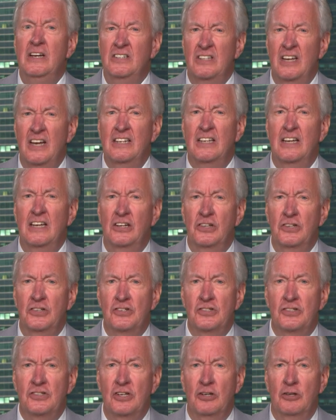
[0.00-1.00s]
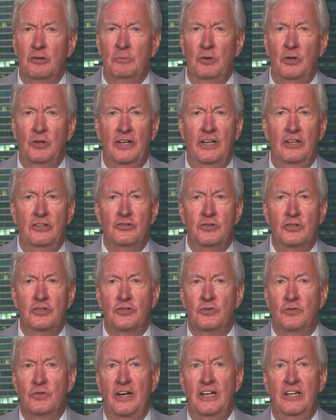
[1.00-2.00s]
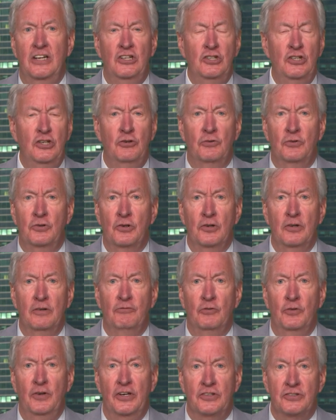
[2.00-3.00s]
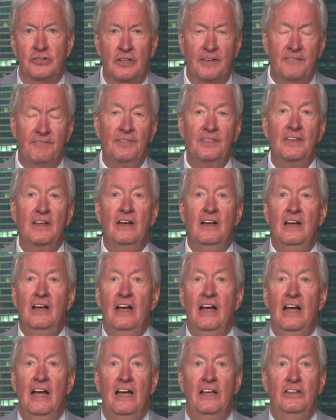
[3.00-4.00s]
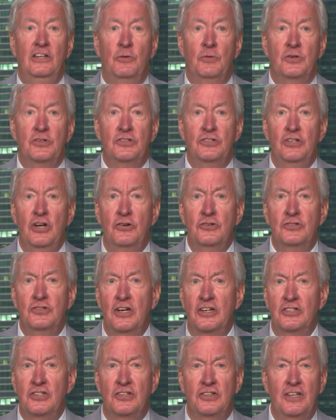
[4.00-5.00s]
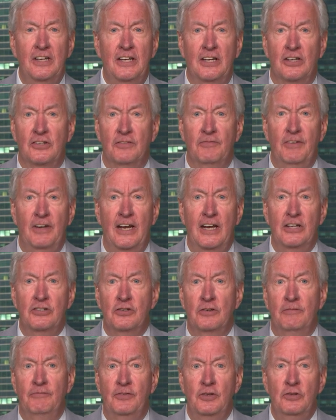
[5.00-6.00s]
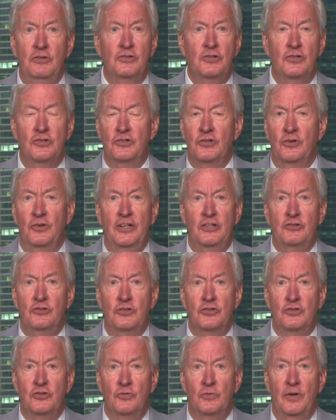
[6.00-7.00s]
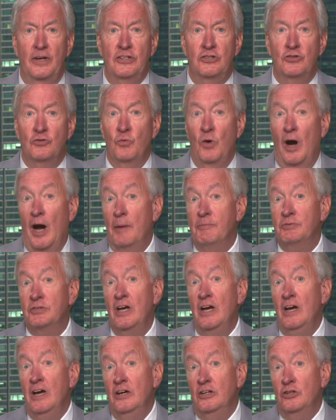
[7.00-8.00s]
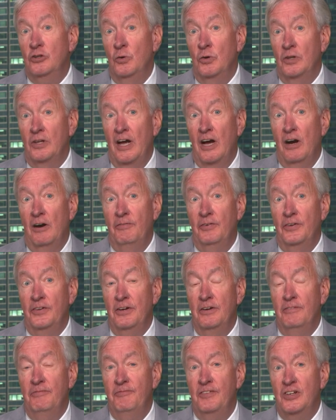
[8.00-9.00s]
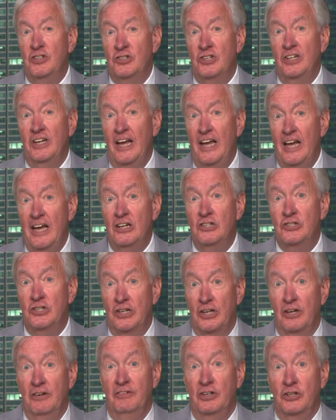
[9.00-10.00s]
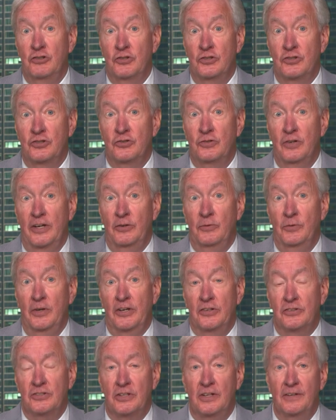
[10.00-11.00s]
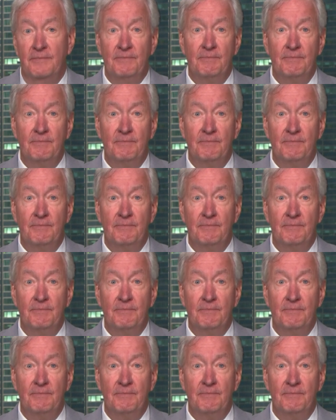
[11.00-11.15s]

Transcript: taking considerable interest rate and yield curve risk. And there was no such thing as financial futures or interest rate swaps to allow for the efficient hedging of interest rate risk.